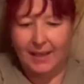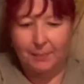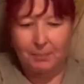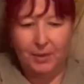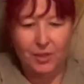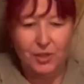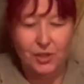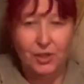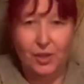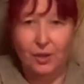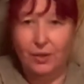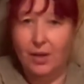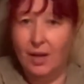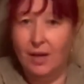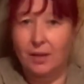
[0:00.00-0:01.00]
because you
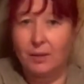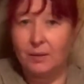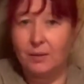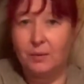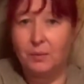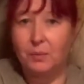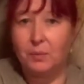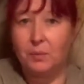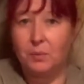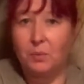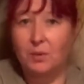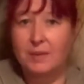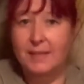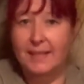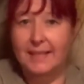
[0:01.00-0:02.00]
don't know
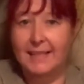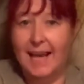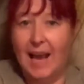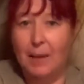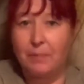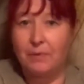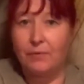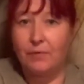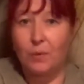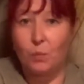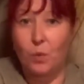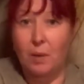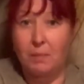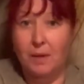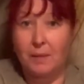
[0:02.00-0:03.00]
what's going to happen from
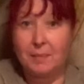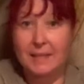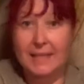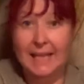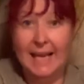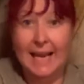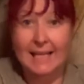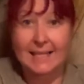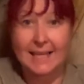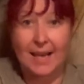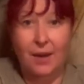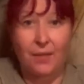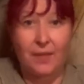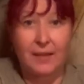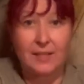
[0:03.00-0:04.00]
one moment to the next and
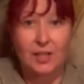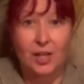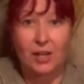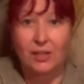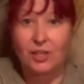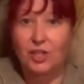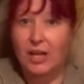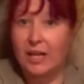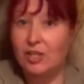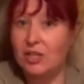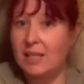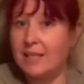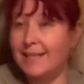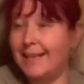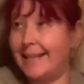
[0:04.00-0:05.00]
how things are going to change.
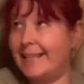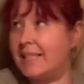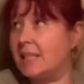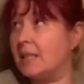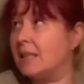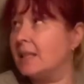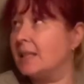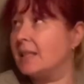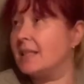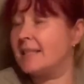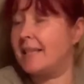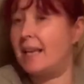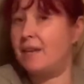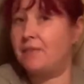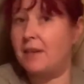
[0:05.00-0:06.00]
And indeed,
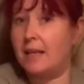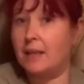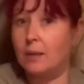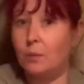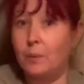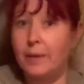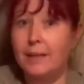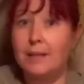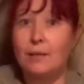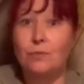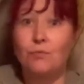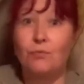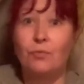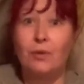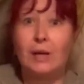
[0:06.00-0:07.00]
this evening the wind has
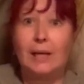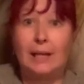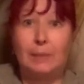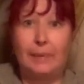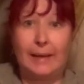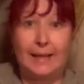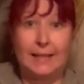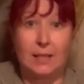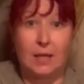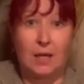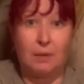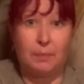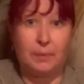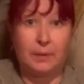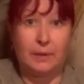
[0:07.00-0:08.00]
really picked
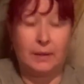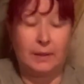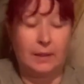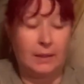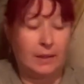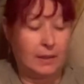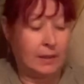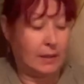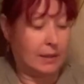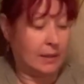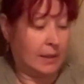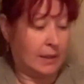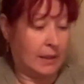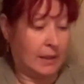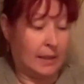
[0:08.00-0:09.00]
up
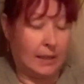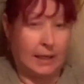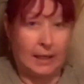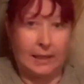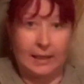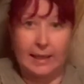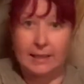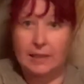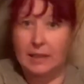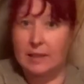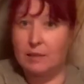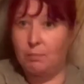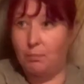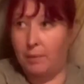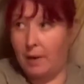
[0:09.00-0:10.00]
and
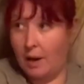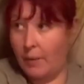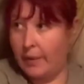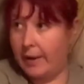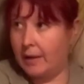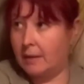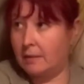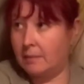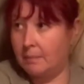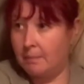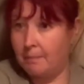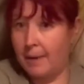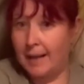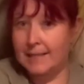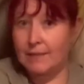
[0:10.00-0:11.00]
it's blowing
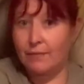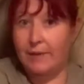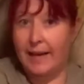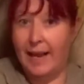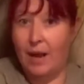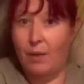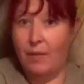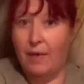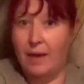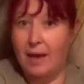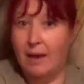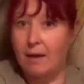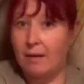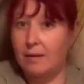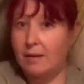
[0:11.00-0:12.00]
massively out there.